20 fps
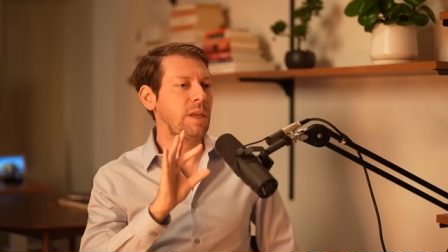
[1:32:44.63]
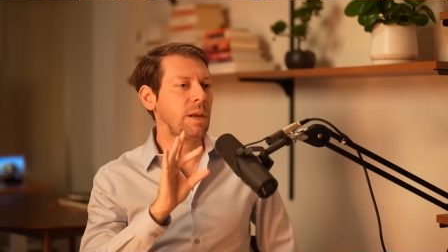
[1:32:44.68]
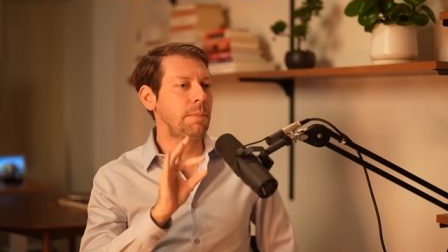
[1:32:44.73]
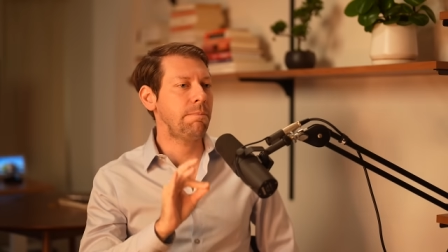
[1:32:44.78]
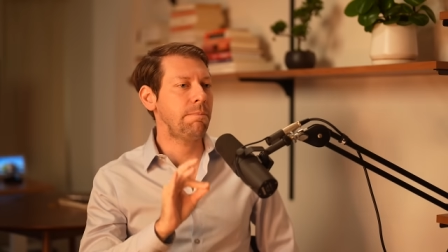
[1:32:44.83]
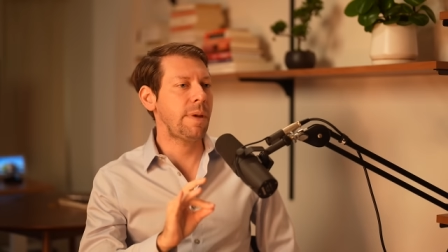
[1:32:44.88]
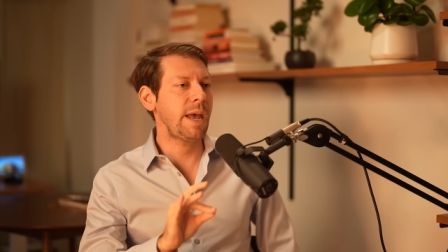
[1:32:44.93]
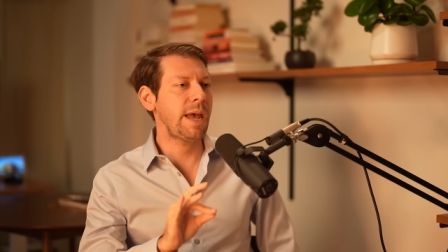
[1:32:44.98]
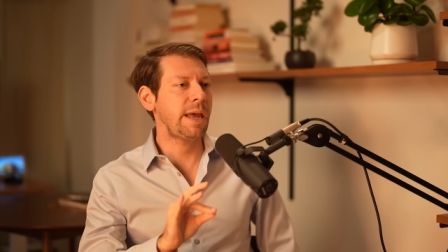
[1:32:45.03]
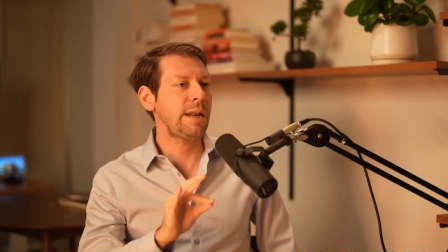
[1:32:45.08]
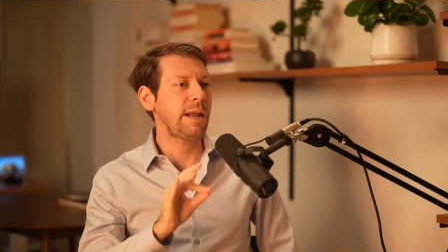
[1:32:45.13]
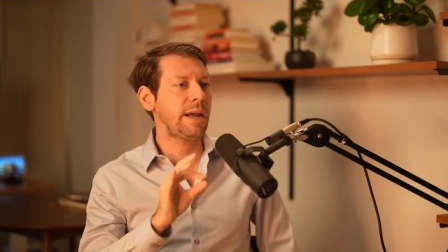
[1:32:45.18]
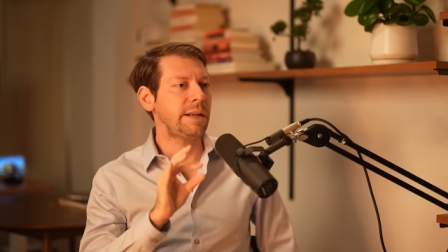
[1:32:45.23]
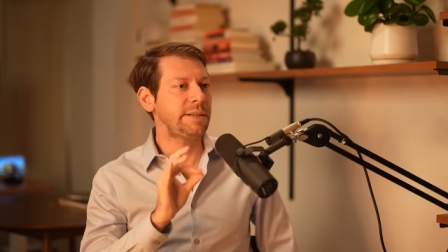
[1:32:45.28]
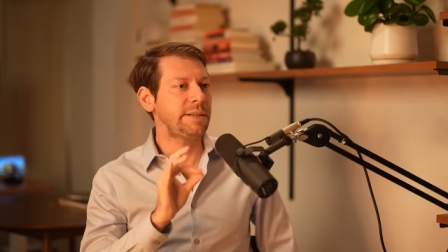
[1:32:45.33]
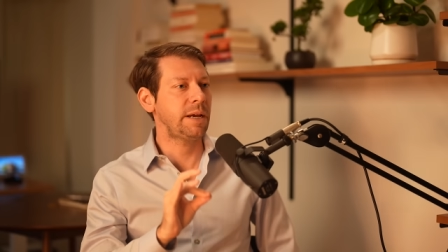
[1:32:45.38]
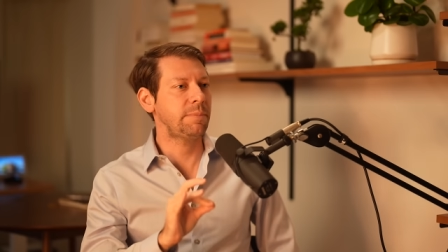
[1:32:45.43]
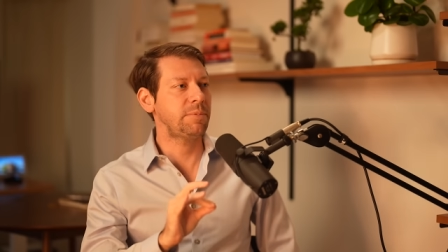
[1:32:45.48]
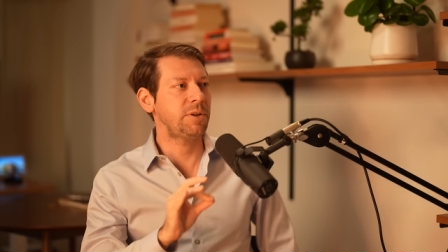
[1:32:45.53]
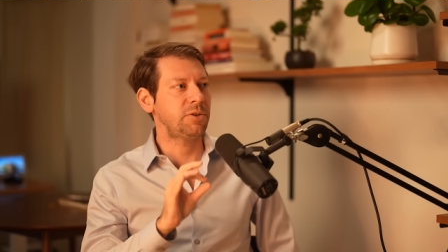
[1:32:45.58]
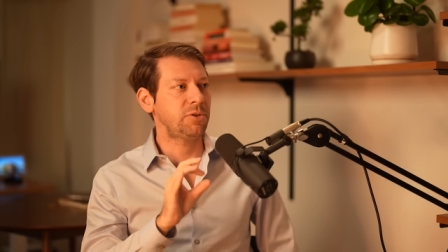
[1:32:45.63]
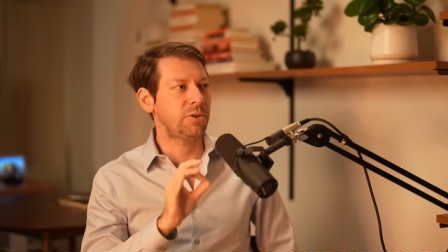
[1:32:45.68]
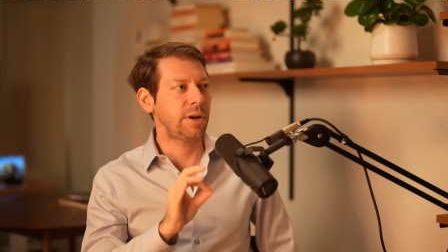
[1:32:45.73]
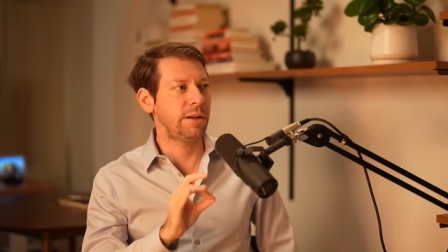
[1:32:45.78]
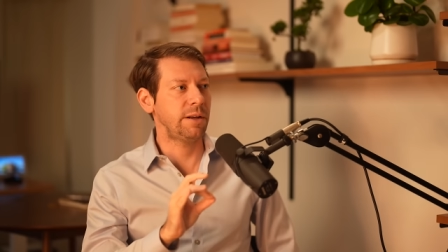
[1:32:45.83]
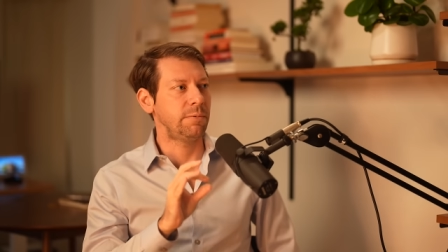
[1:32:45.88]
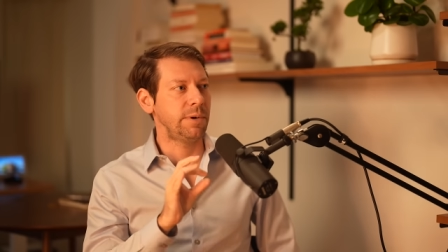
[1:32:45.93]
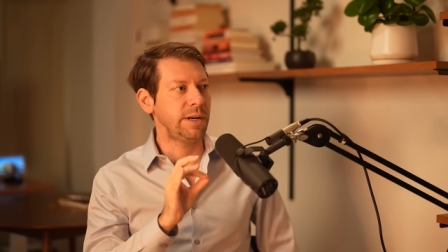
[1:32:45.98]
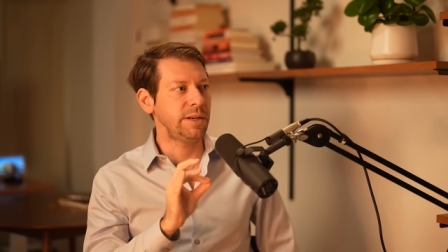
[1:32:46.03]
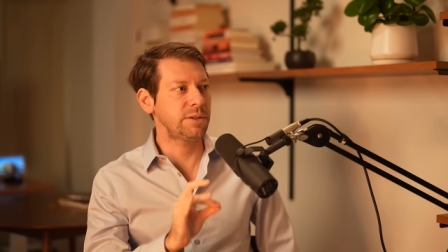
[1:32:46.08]
Men attempt to
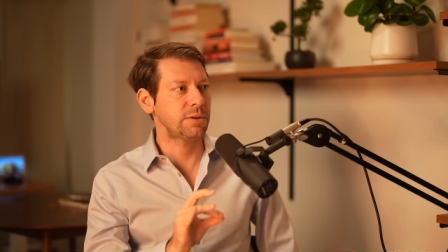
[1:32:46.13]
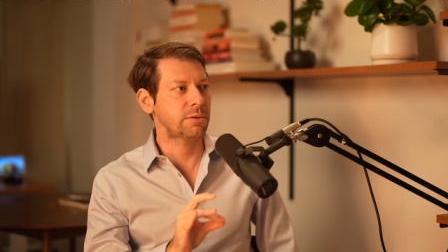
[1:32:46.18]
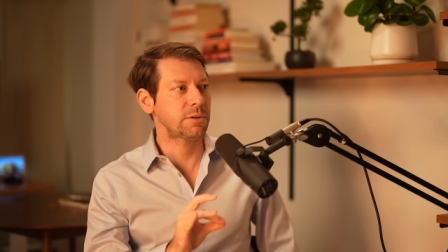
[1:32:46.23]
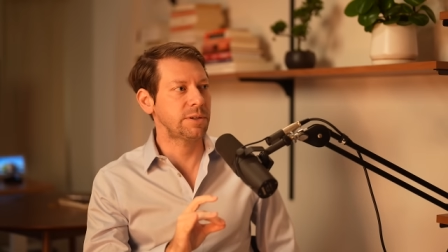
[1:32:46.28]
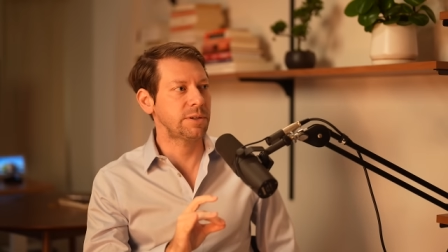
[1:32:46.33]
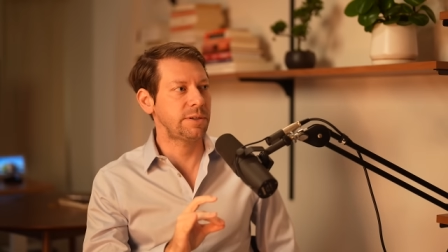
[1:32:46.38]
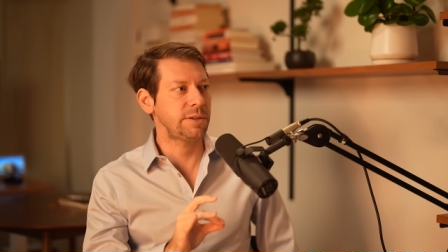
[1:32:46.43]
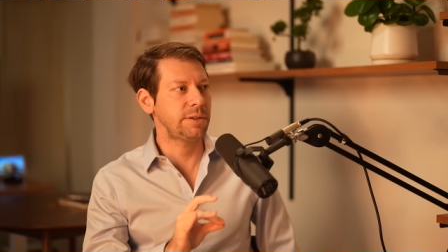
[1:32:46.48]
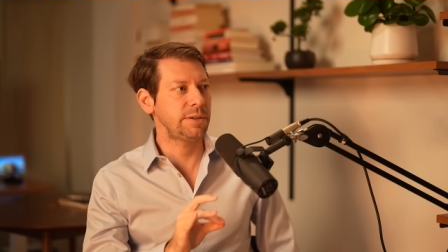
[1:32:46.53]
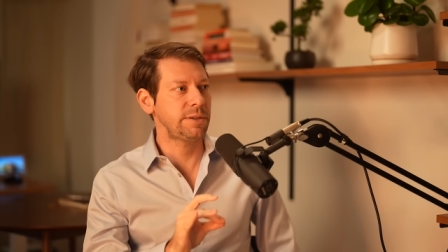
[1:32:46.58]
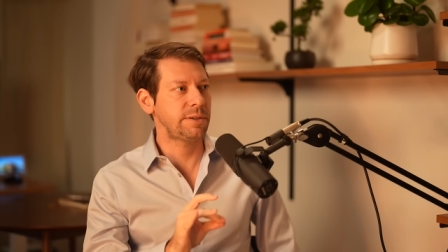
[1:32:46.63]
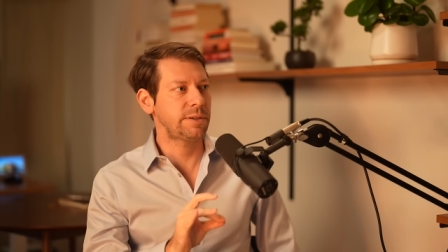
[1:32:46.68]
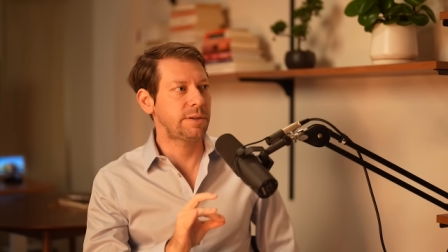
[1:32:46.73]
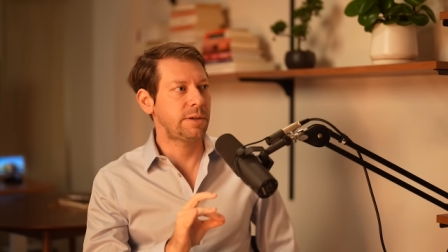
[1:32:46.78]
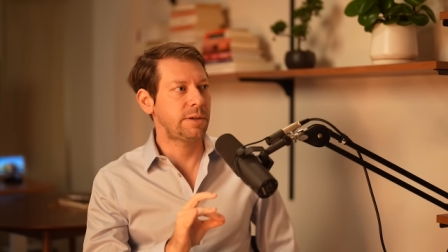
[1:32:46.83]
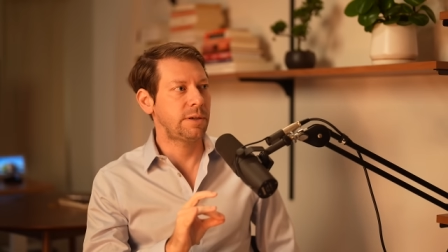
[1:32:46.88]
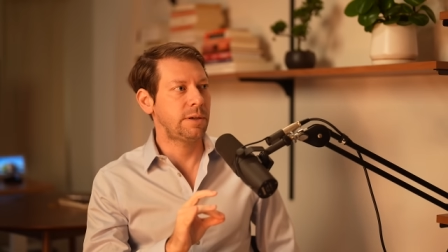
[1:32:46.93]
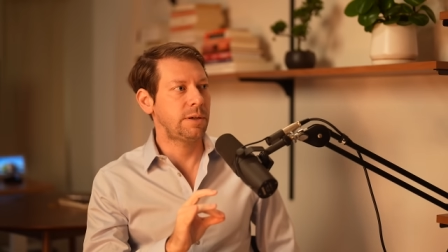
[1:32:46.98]
trade resources,